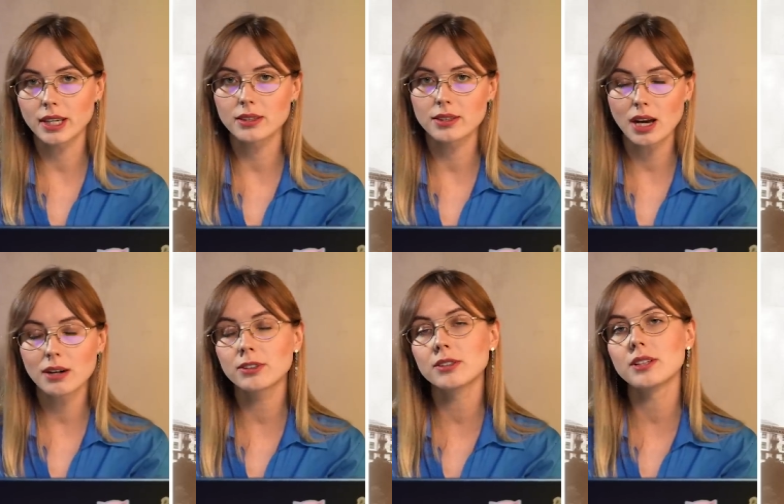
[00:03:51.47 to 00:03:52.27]
State
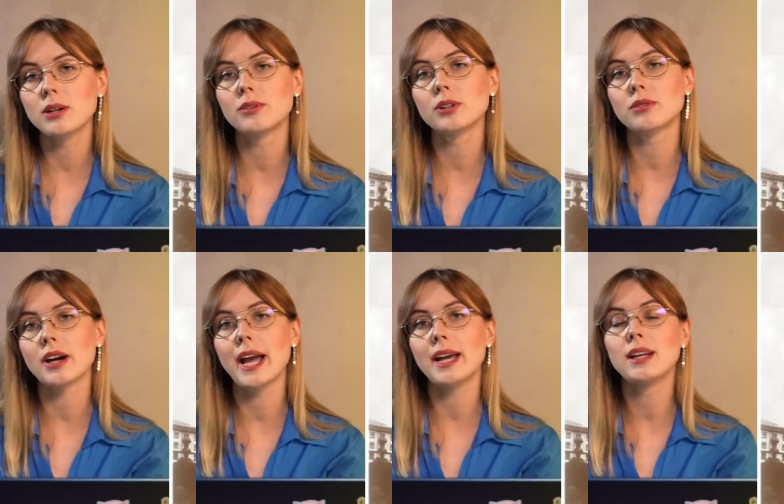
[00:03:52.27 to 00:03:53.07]
Sovereignty of
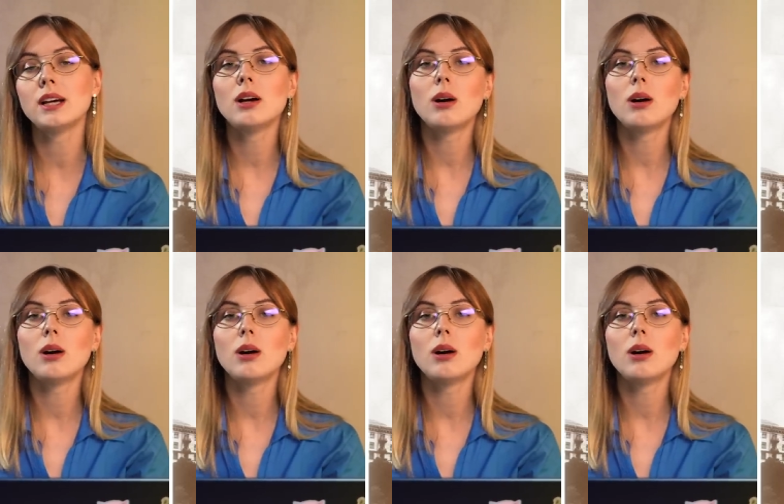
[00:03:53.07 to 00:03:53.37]
Ukraine